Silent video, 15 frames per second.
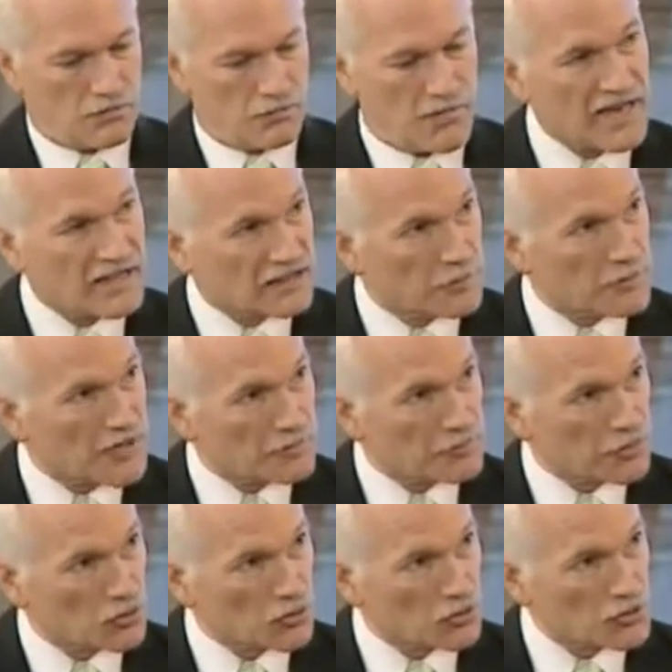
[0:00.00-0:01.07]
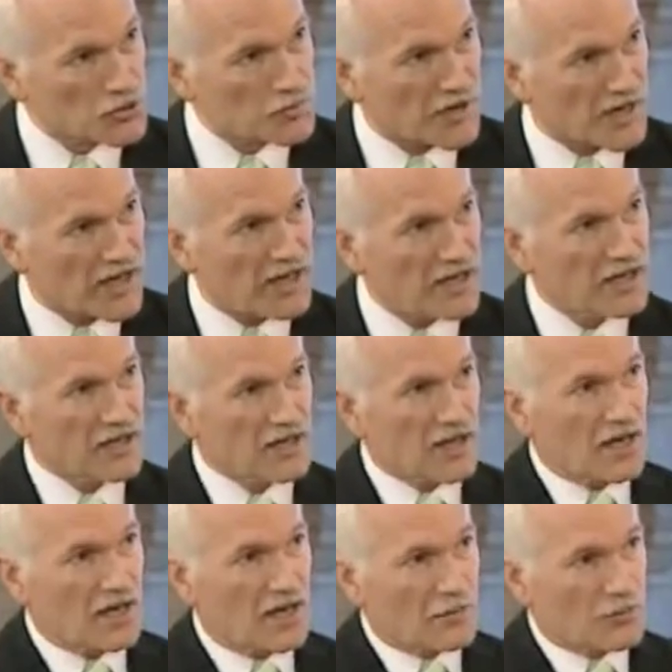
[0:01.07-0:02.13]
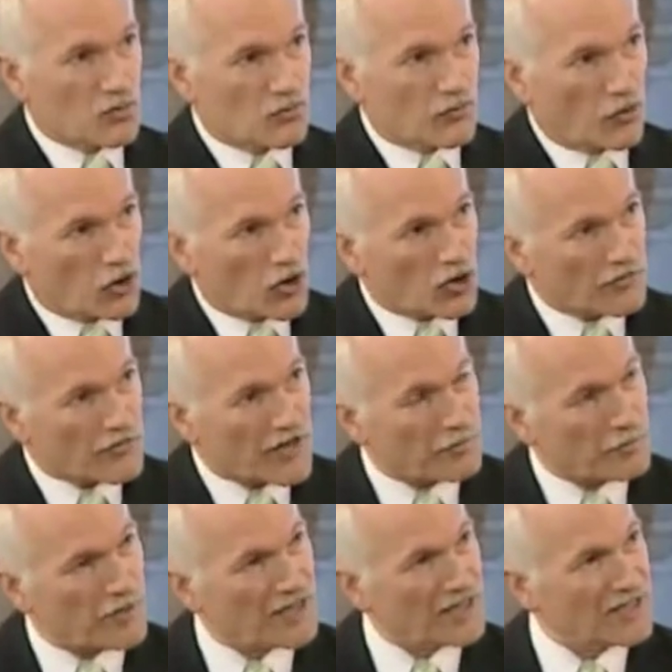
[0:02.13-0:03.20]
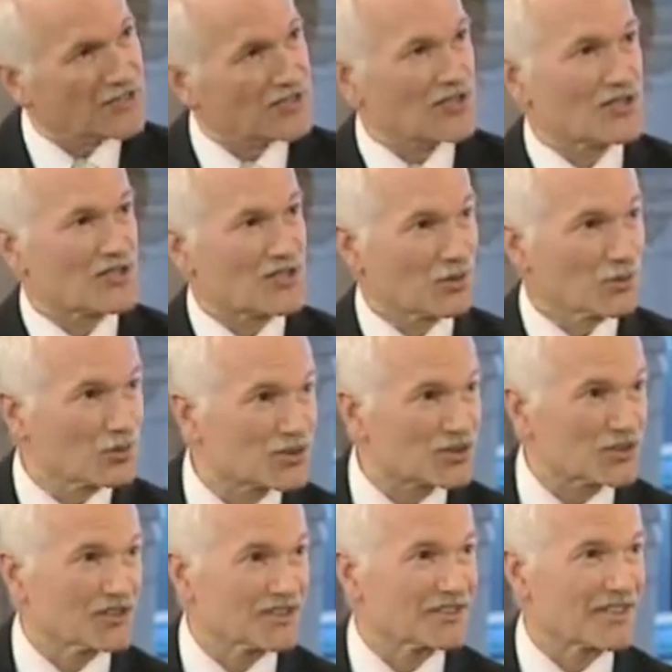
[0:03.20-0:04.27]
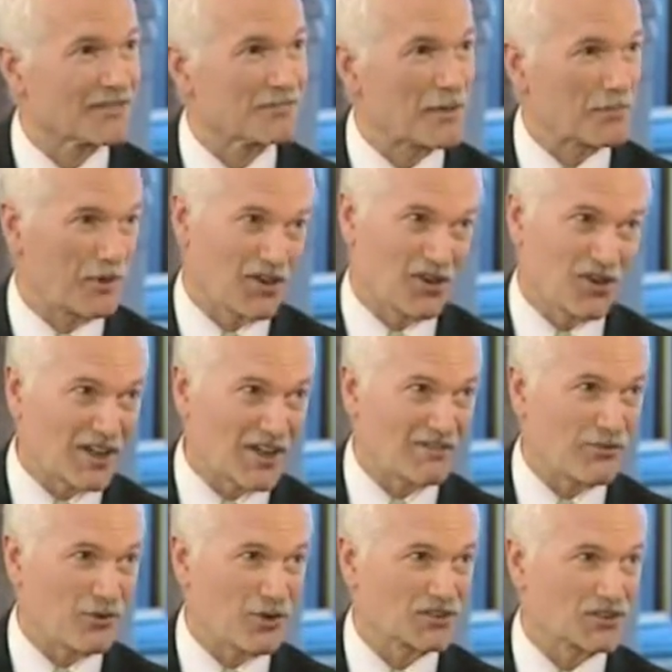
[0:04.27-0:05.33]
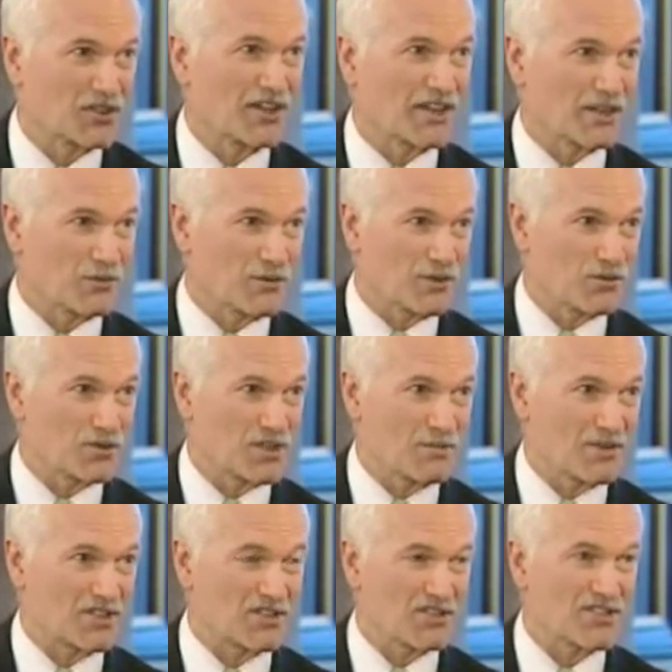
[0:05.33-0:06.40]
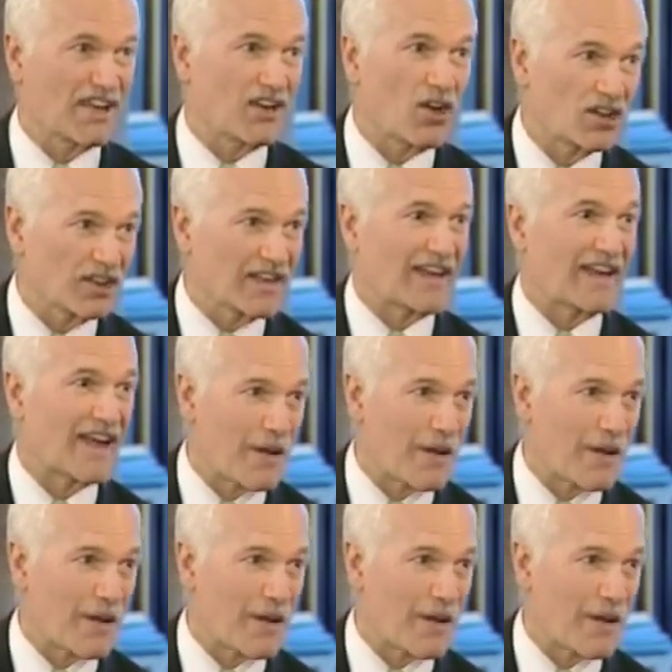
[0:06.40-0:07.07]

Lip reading: make the big polluters pay, and move all of that money into the solutions that people are looking for so they can reduce emissions. They call it a